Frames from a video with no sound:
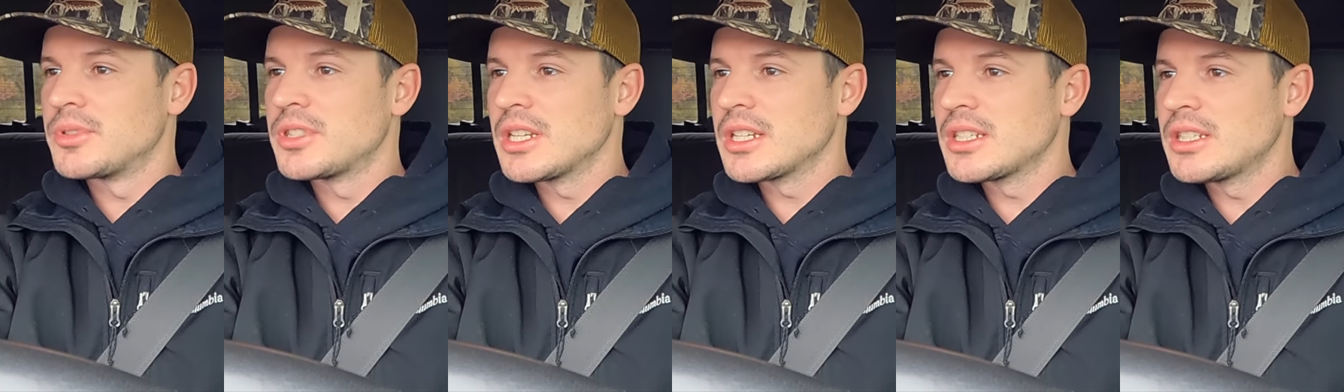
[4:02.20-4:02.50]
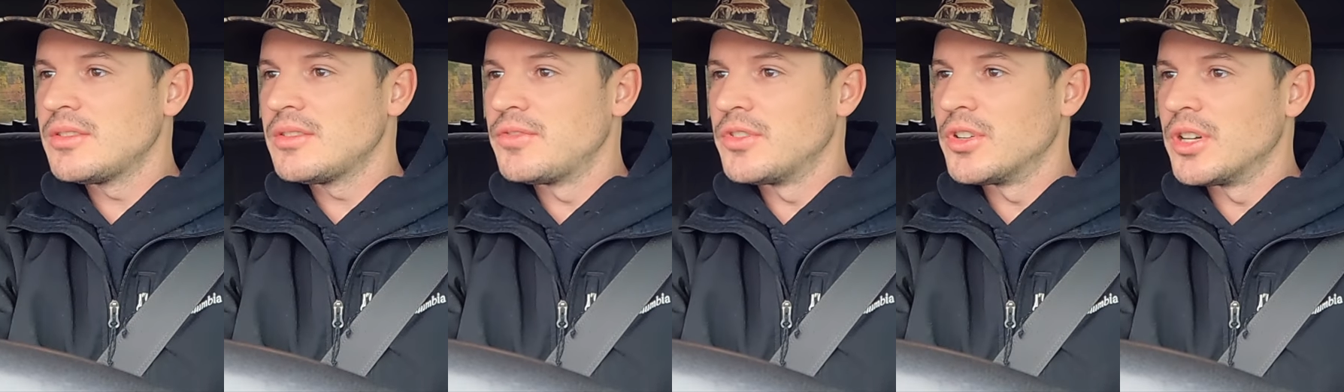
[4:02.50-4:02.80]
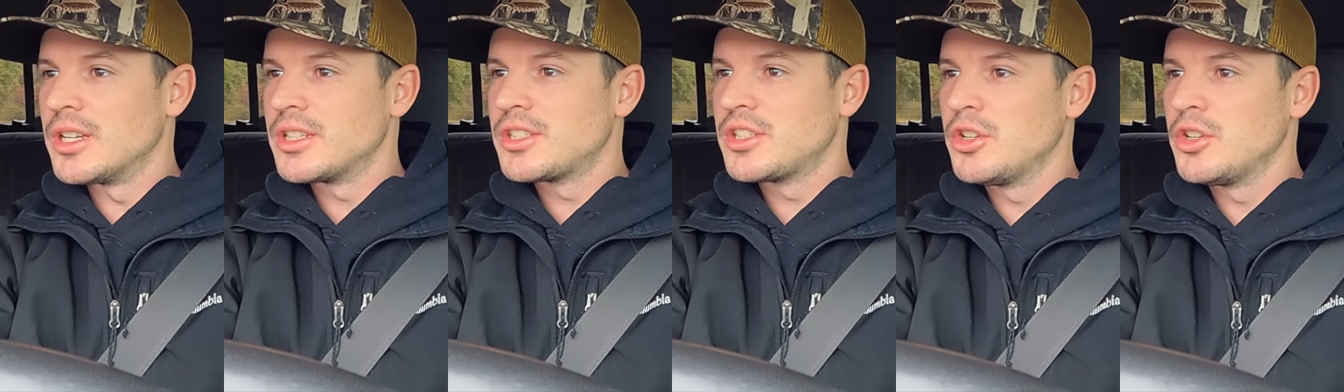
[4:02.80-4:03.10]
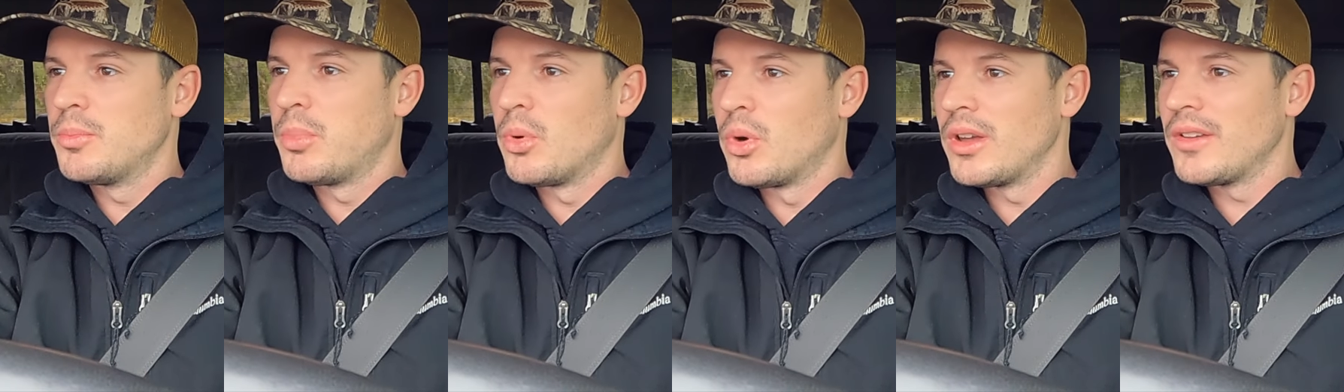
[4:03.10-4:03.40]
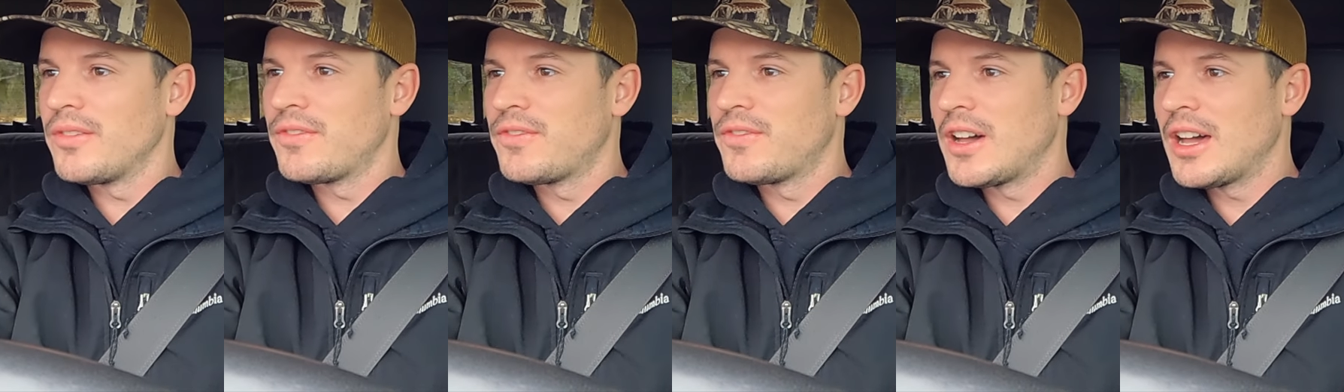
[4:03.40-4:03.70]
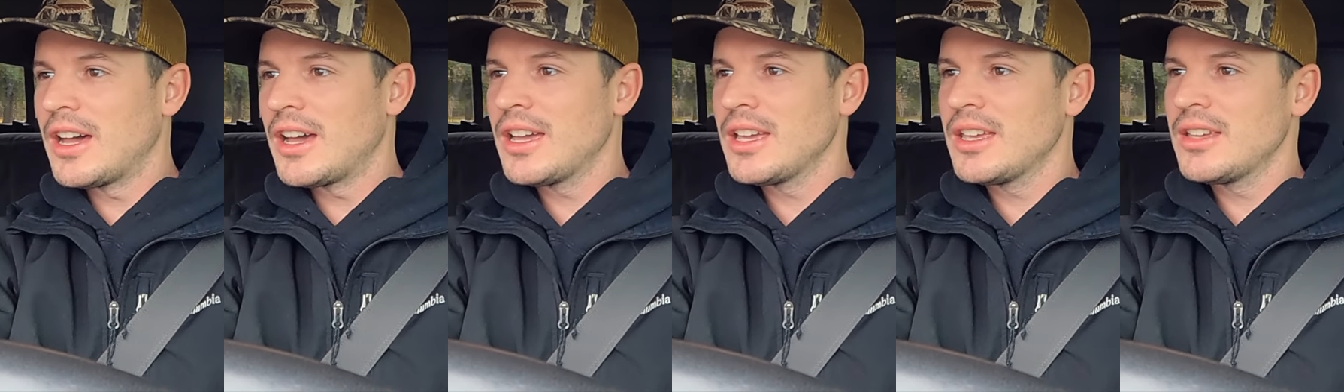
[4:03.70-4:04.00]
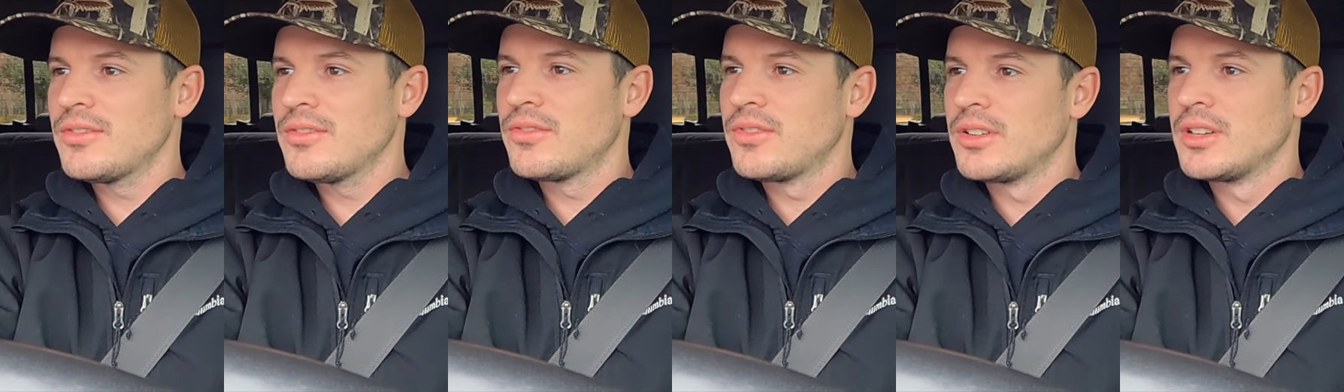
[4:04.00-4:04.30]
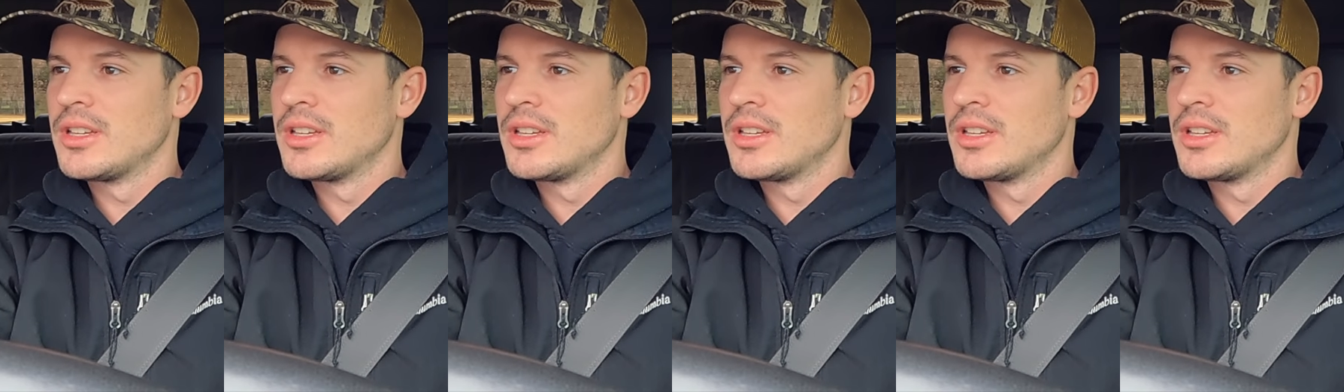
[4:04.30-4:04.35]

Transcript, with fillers: sixty foot, two point five,